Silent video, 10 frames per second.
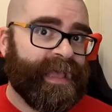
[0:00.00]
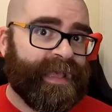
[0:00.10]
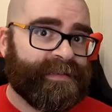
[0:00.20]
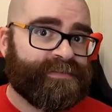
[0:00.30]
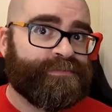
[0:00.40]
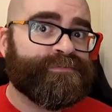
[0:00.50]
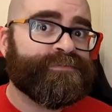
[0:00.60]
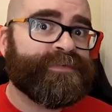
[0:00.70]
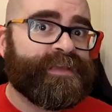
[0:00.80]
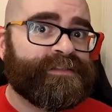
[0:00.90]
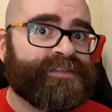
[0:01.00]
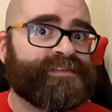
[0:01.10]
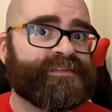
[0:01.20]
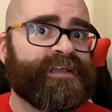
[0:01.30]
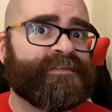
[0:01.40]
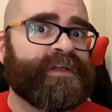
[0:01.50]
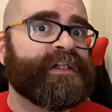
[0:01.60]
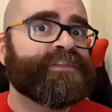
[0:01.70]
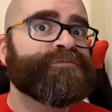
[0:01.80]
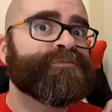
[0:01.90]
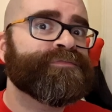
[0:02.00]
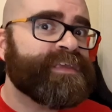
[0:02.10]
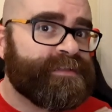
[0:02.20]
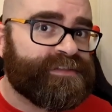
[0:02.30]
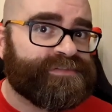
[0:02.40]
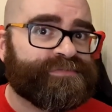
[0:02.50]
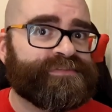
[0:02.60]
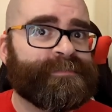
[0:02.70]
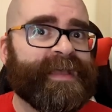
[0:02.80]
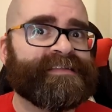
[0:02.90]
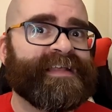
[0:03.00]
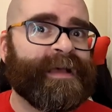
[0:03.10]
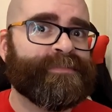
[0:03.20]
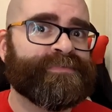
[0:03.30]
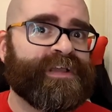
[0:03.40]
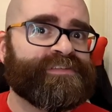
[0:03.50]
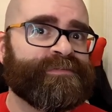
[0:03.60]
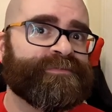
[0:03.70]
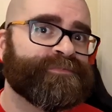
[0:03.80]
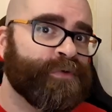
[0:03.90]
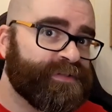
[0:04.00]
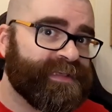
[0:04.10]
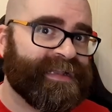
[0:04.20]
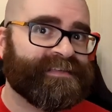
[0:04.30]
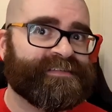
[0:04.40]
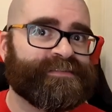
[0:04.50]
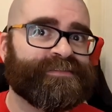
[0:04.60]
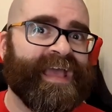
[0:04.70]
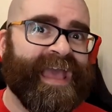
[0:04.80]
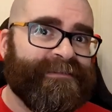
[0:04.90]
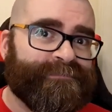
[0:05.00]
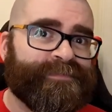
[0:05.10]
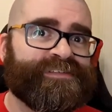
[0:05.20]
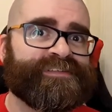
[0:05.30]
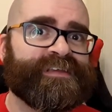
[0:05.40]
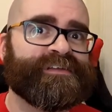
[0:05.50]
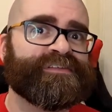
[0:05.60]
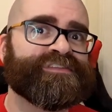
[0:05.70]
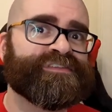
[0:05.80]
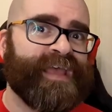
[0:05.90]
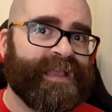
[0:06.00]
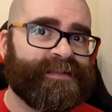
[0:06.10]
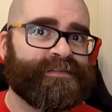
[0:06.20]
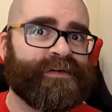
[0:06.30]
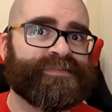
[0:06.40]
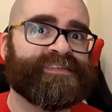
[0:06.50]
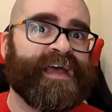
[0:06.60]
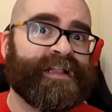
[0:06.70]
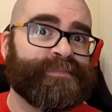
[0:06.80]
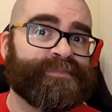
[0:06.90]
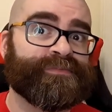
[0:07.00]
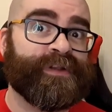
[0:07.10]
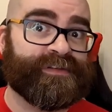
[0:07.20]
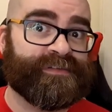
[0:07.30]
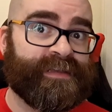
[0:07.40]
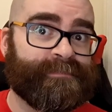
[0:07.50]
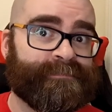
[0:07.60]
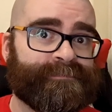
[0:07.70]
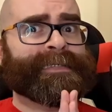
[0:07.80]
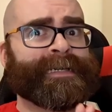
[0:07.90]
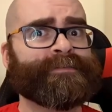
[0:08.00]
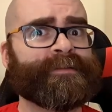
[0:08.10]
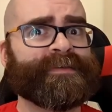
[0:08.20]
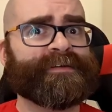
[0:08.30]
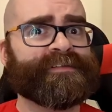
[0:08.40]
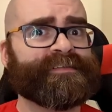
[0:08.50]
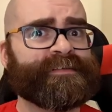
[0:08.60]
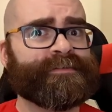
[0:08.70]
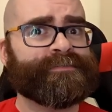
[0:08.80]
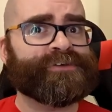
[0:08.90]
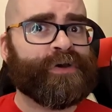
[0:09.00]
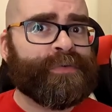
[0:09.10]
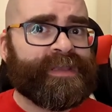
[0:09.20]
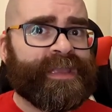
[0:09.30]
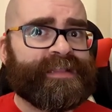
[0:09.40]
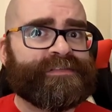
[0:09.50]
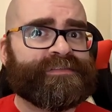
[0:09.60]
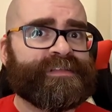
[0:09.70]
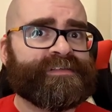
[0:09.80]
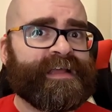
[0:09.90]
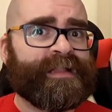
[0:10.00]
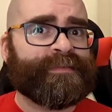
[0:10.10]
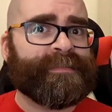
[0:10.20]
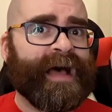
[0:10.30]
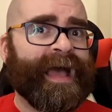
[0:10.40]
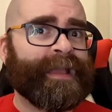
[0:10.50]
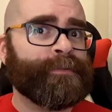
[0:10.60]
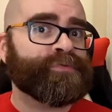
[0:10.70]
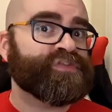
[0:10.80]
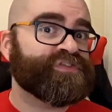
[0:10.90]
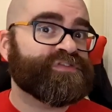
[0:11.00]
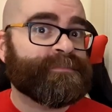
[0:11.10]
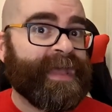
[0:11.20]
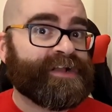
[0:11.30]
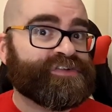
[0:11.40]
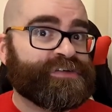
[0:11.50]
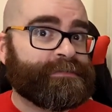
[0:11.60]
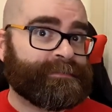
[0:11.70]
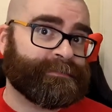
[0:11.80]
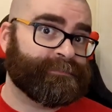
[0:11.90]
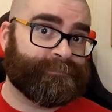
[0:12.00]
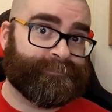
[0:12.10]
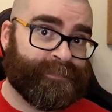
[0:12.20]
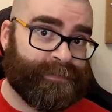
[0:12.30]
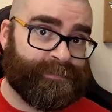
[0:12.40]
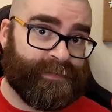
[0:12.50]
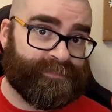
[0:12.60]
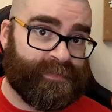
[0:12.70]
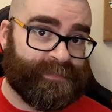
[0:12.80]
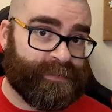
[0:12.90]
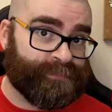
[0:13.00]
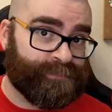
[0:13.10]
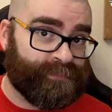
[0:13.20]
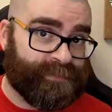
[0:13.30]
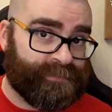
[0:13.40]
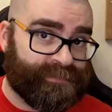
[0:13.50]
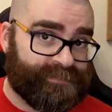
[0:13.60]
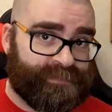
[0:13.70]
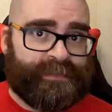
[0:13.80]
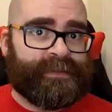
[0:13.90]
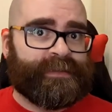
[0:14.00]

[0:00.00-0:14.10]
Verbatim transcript: and you feel this love. You feel this respect and admiration for the classics on every single second of this album's runtime. I will be honest though, going into this album I was expecting, and fearing if I'm being brutally honest,